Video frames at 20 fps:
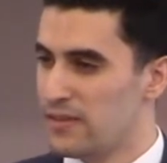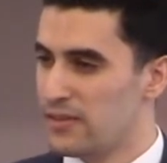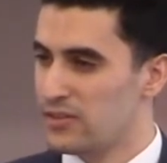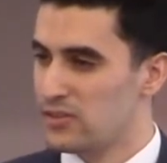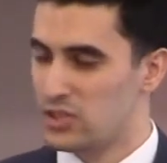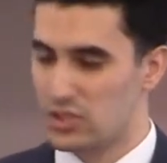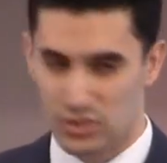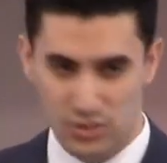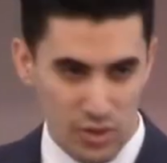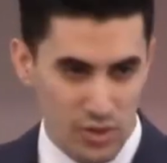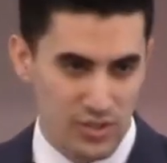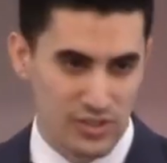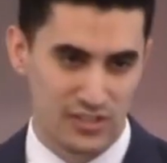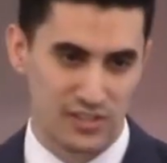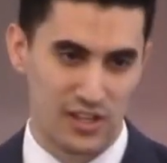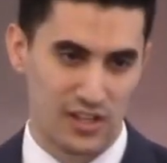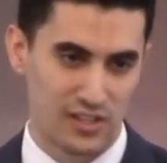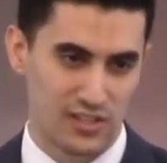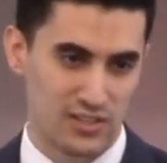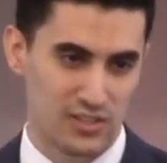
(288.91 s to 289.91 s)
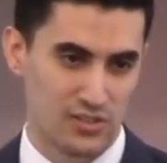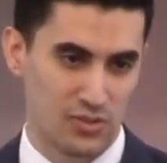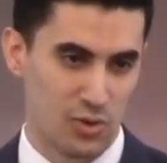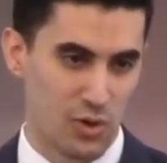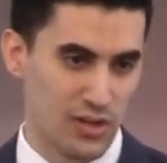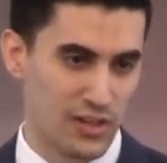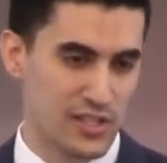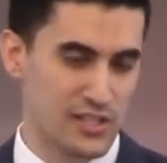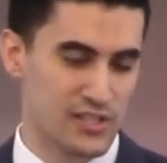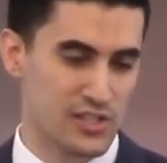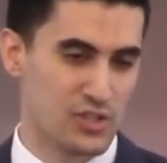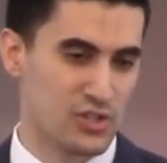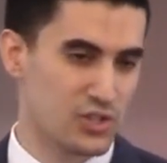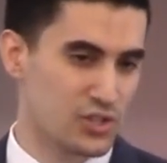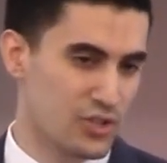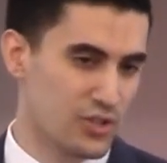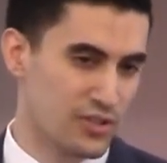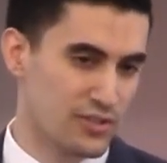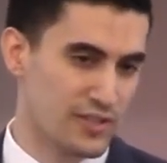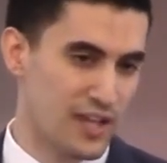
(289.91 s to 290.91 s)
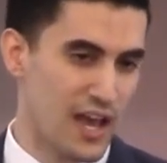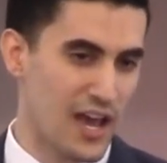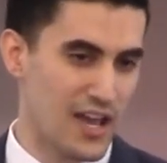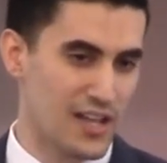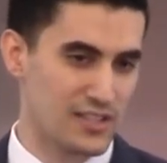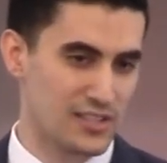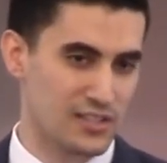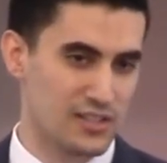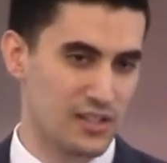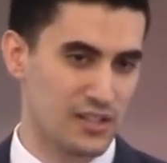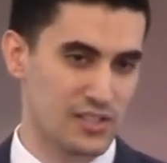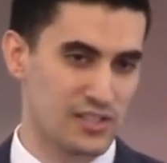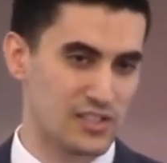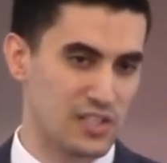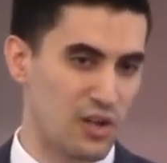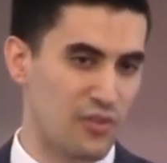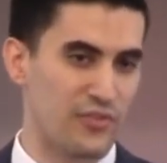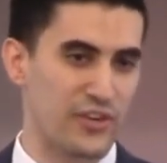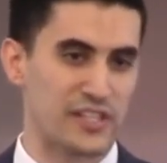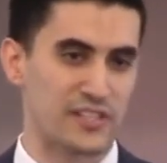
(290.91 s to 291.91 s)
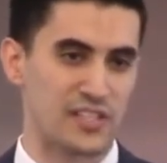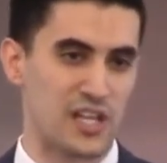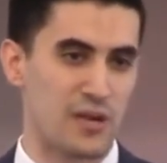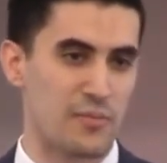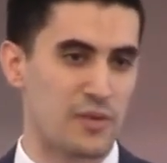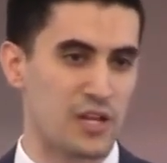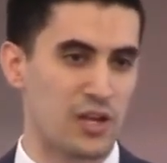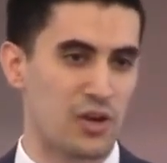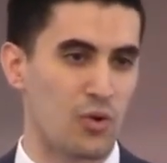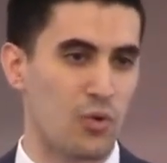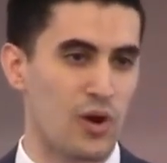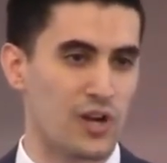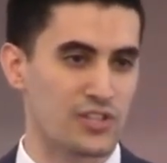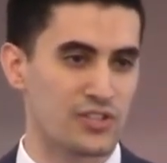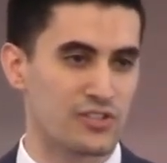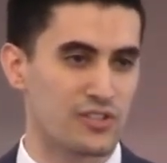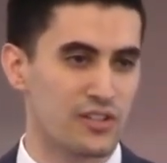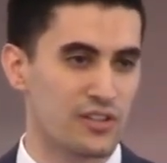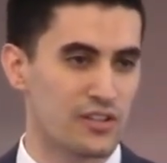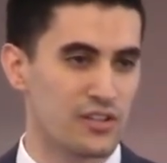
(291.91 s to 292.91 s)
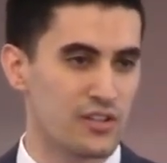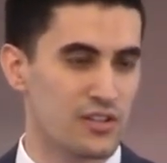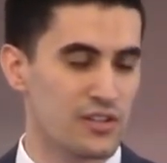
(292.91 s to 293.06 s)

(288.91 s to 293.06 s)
stirs us, or at least it should, to ask a self examining question